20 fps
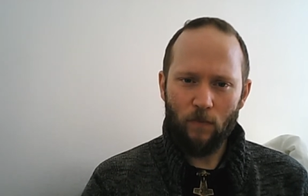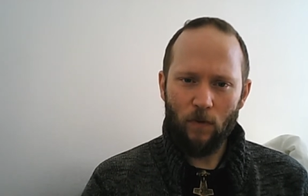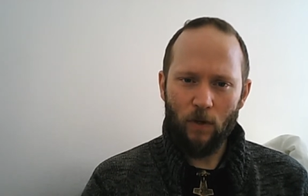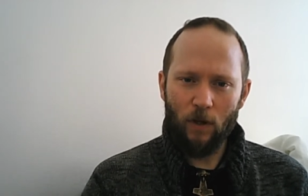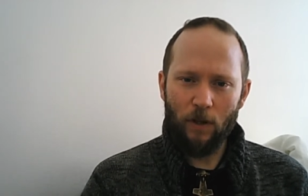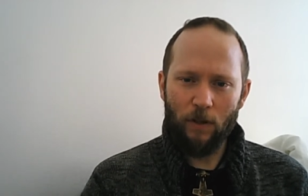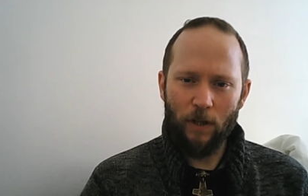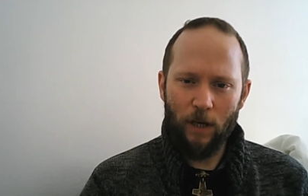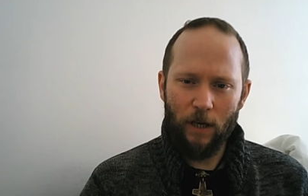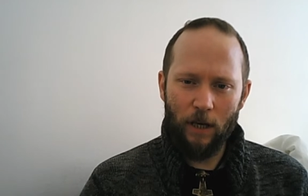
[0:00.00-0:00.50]

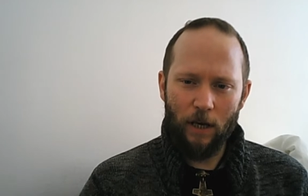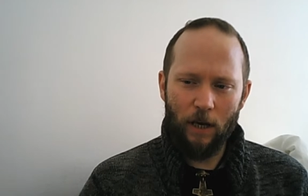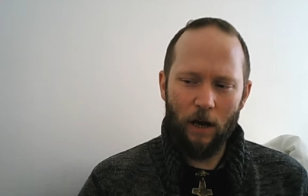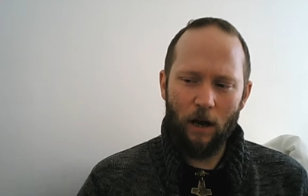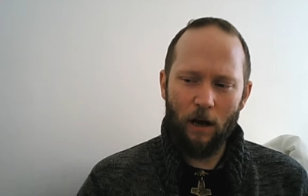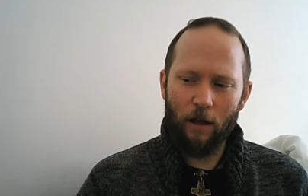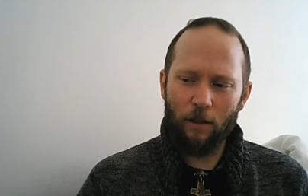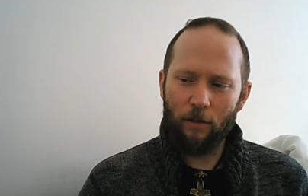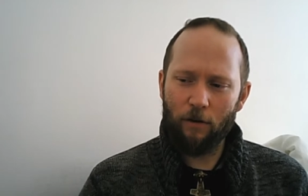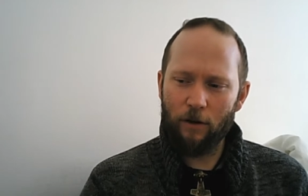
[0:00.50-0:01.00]
the
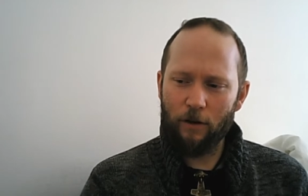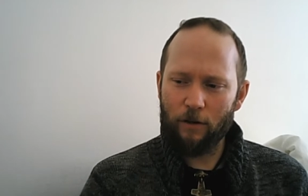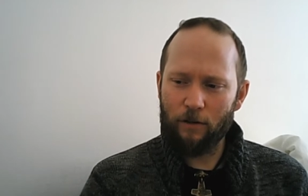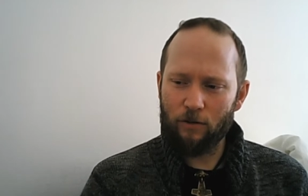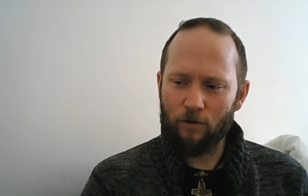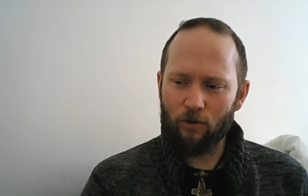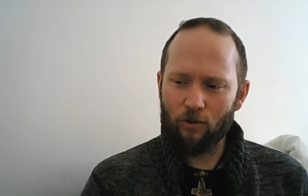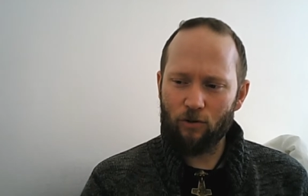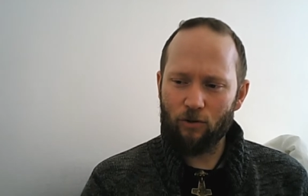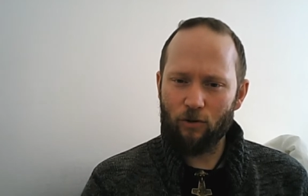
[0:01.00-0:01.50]

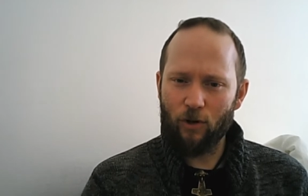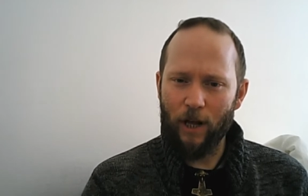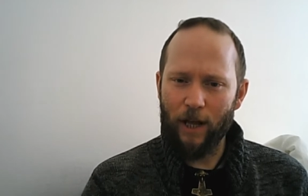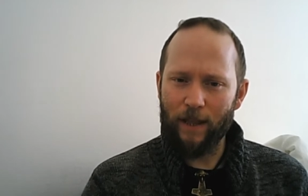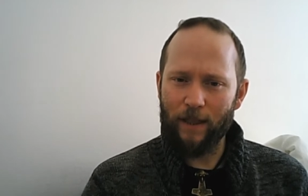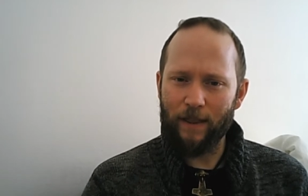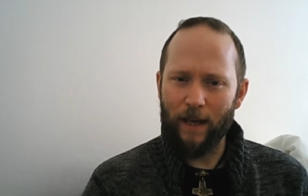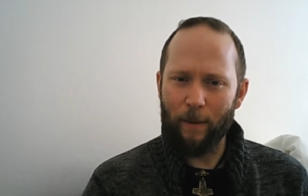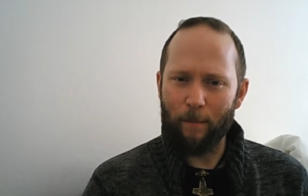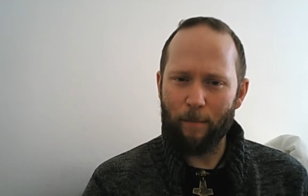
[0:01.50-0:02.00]
other
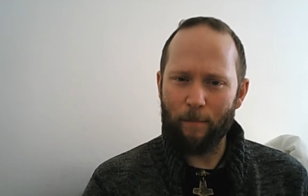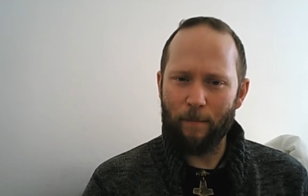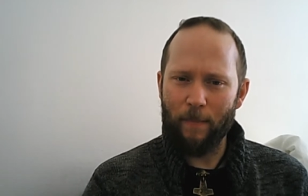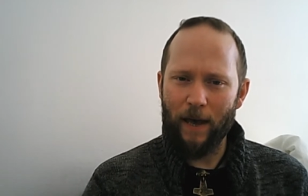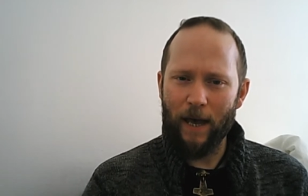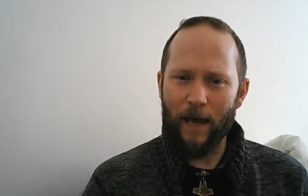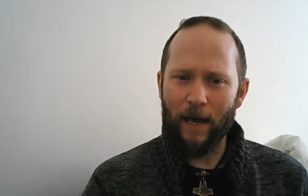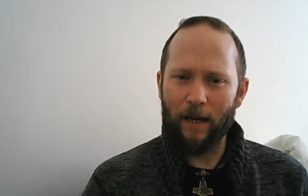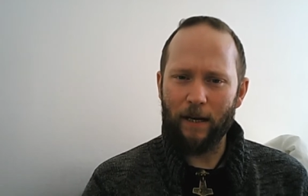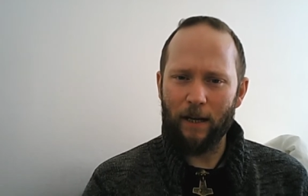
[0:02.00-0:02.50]
trend that
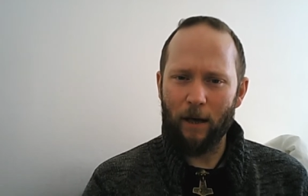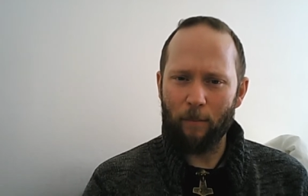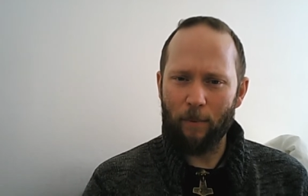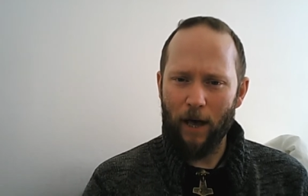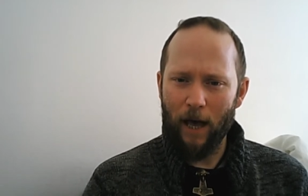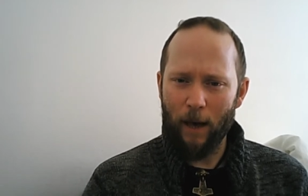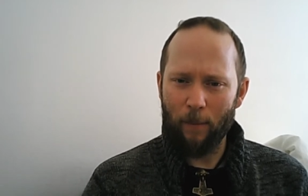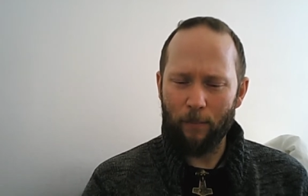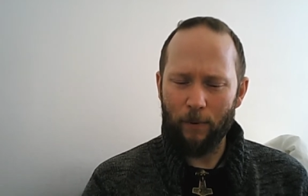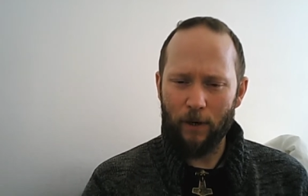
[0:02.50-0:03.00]
may end up
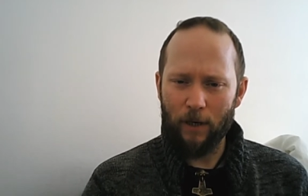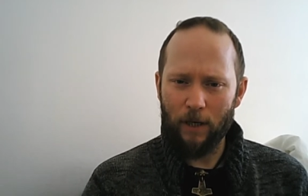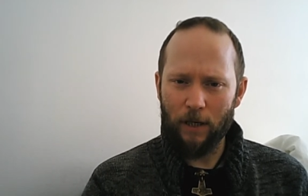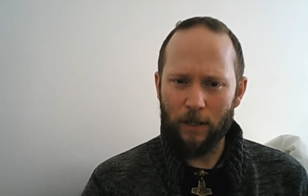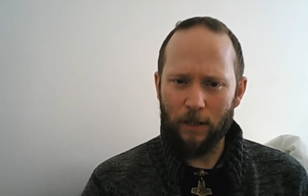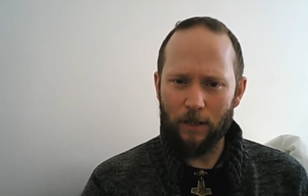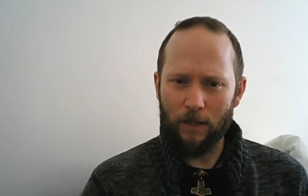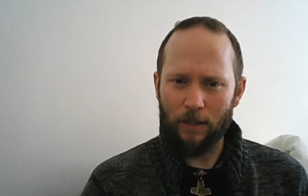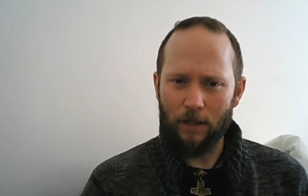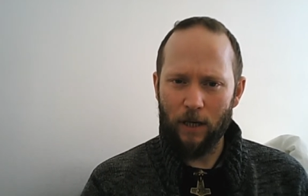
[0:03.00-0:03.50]
happening
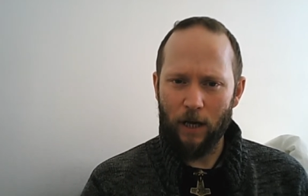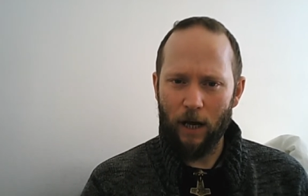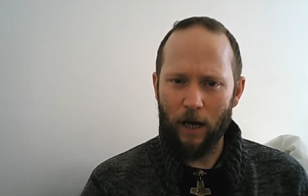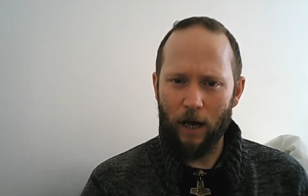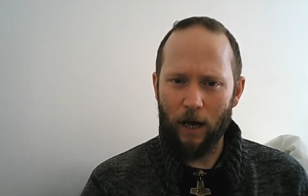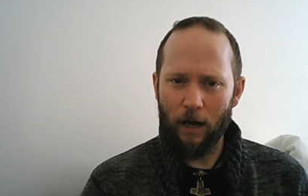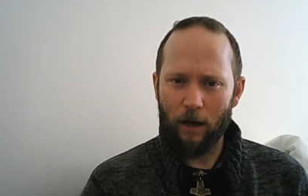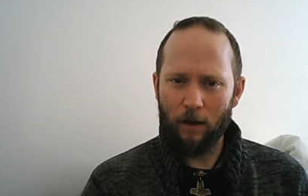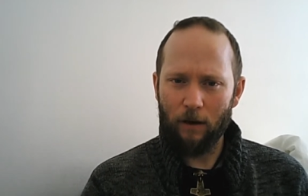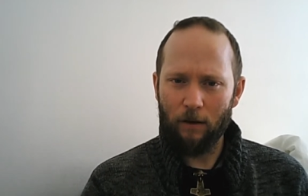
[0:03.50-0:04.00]
is, uh,